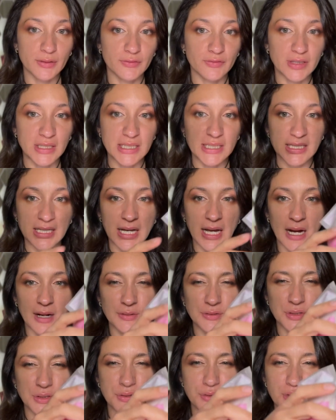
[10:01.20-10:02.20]
this, how
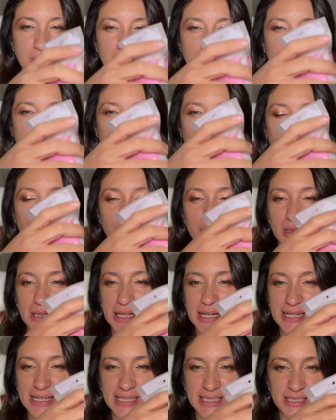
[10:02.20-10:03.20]
do you say, like one,
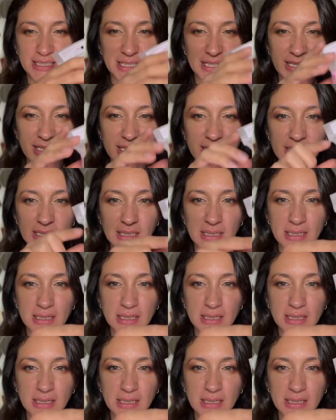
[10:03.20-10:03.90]
like a disc?